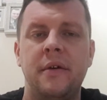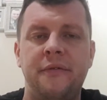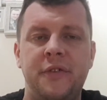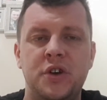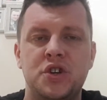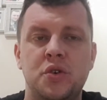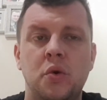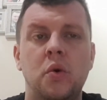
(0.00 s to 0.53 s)

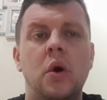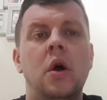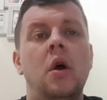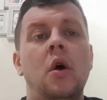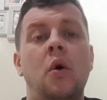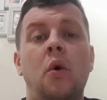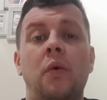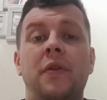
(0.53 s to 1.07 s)
official
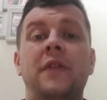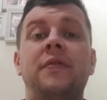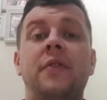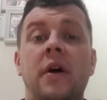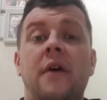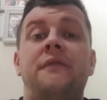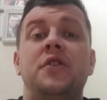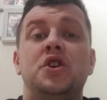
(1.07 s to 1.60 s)
or the
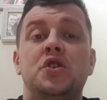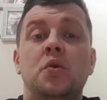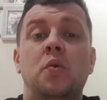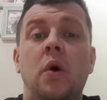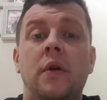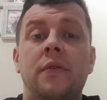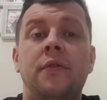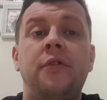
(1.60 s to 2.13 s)
official
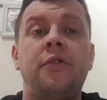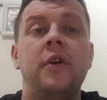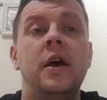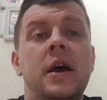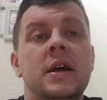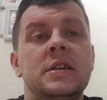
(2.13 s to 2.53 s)
ones.